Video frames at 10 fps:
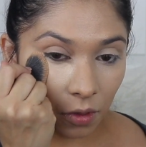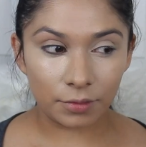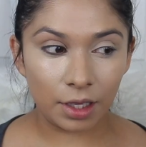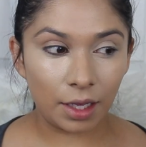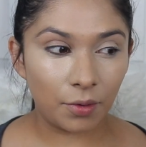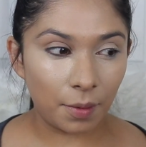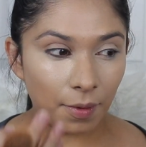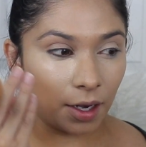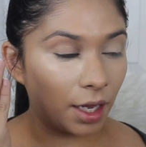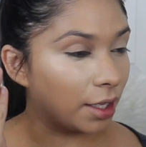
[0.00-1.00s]
Do you like what I
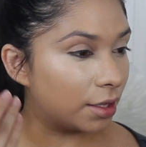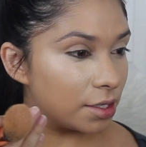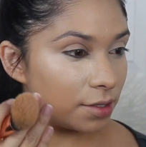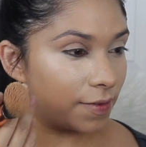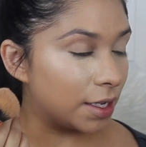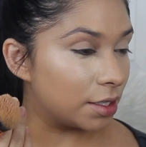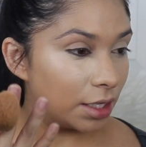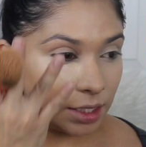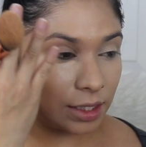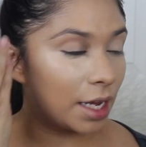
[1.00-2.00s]
mean? Like, this
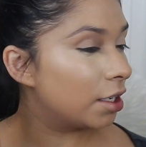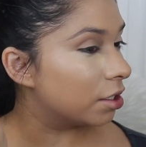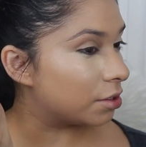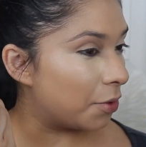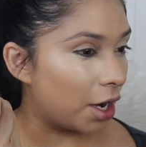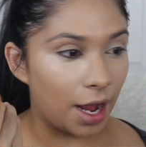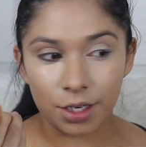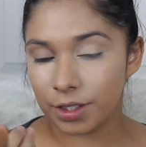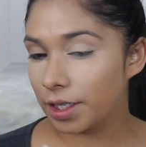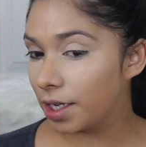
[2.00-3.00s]
side looks more
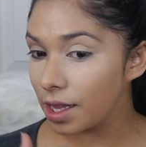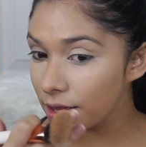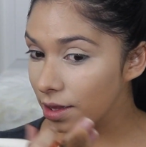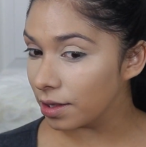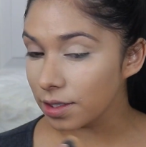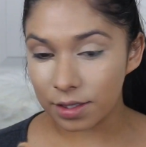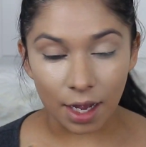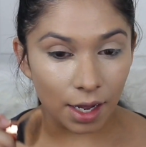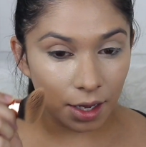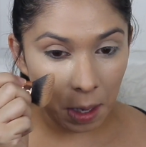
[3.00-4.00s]
hydrating than this
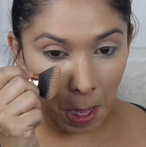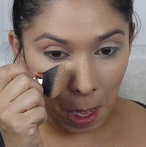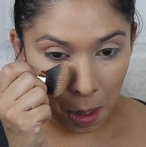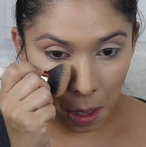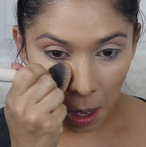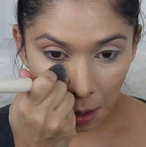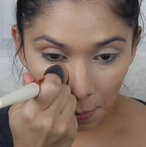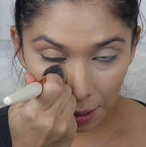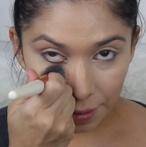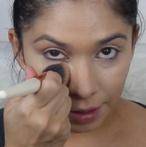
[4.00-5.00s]
side
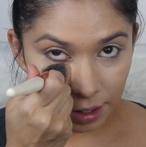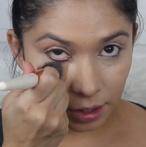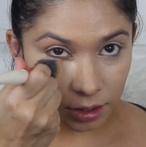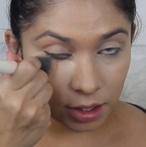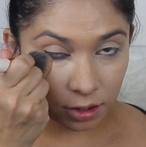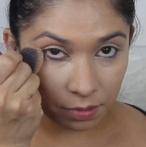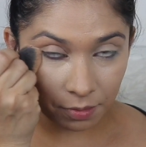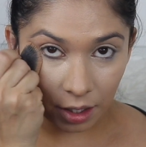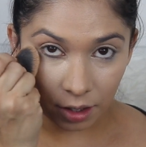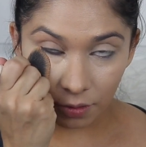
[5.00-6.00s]
with
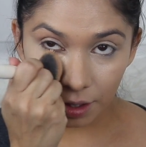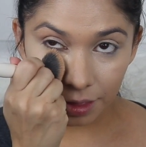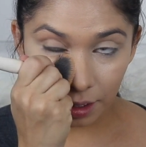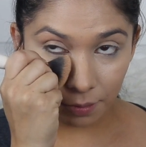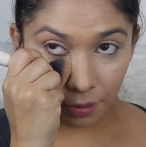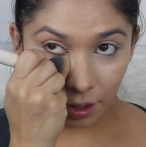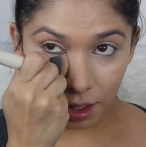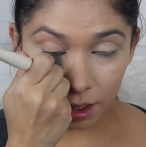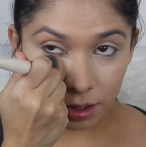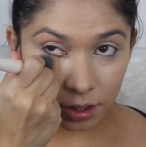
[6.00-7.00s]
the
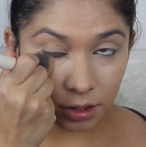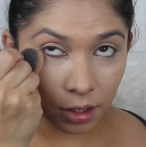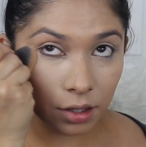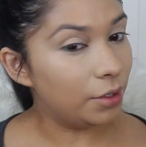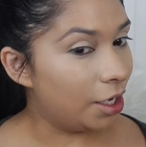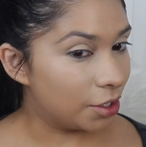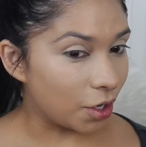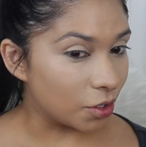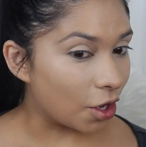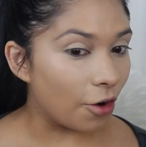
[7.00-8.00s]
brush.
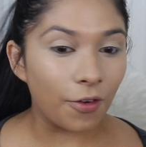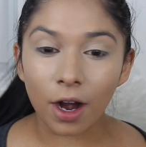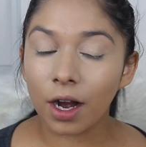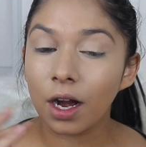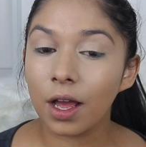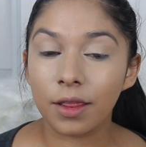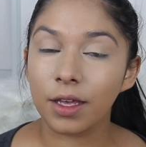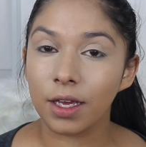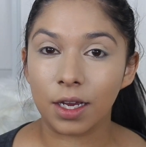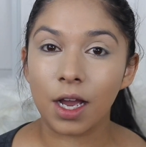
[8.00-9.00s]
So far,
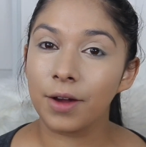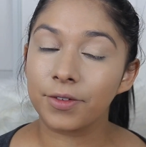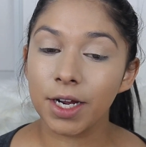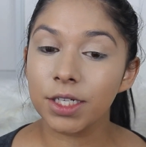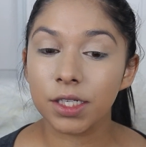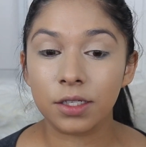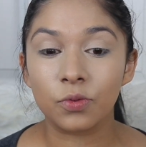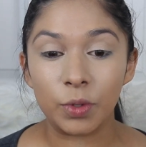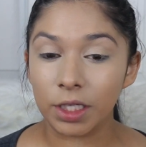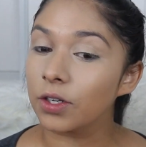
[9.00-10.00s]
the coverage is
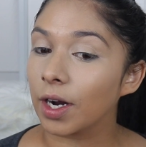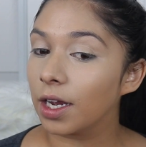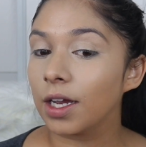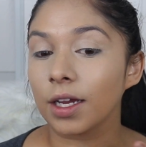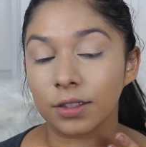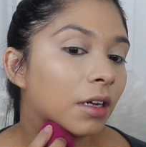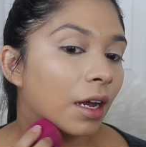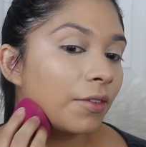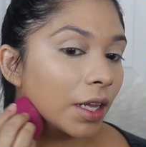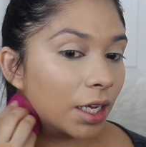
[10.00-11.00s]
really great.
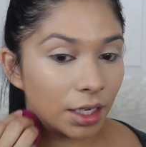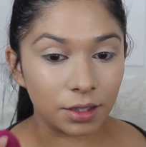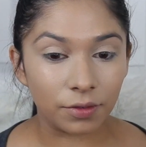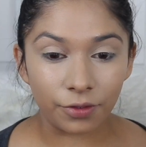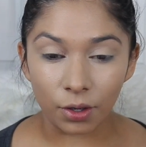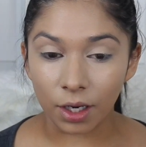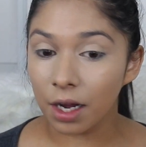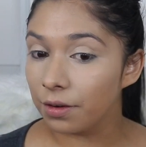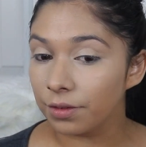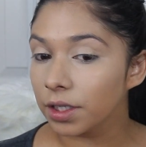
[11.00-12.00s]
I feel like it's full
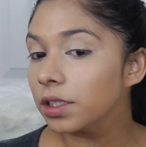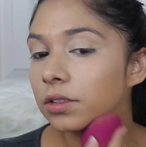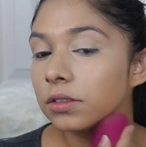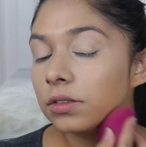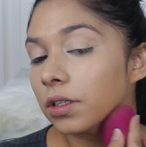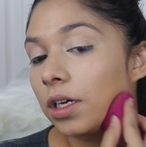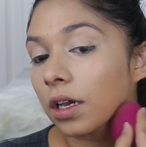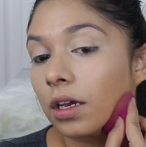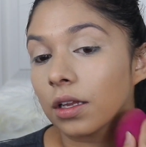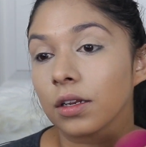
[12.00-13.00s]
coverage,
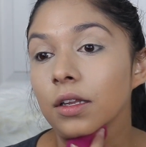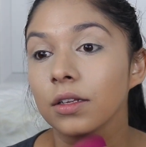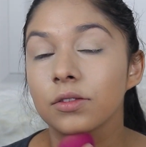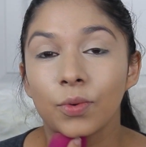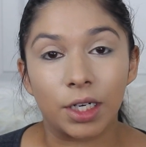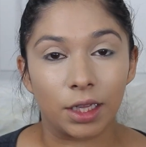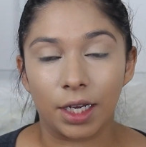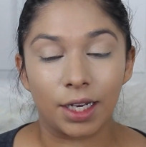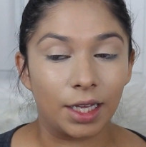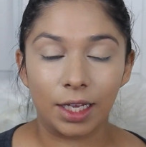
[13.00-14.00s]
and that's what I
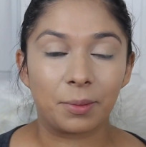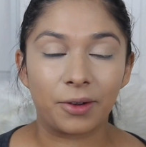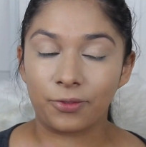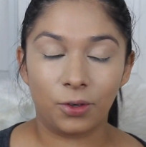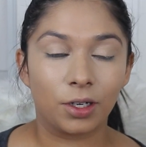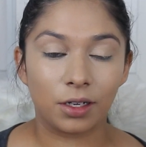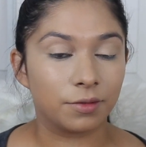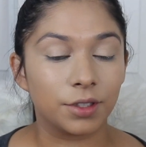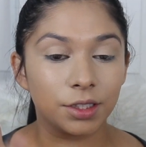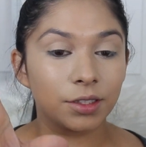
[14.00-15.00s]
like. I like my full
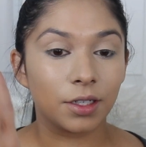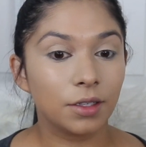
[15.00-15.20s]
coverage.